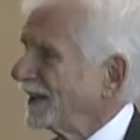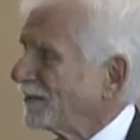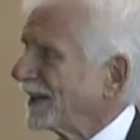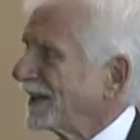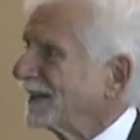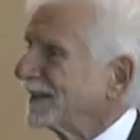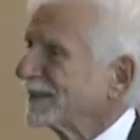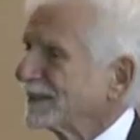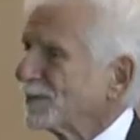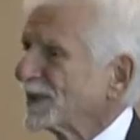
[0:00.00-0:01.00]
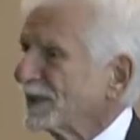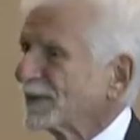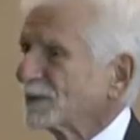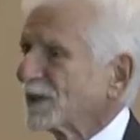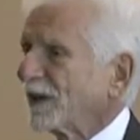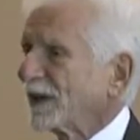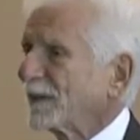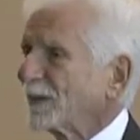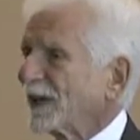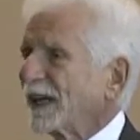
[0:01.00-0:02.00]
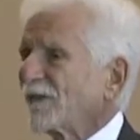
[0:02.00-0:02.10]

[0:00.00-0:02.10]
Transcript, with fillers: And my assumption is we're talking about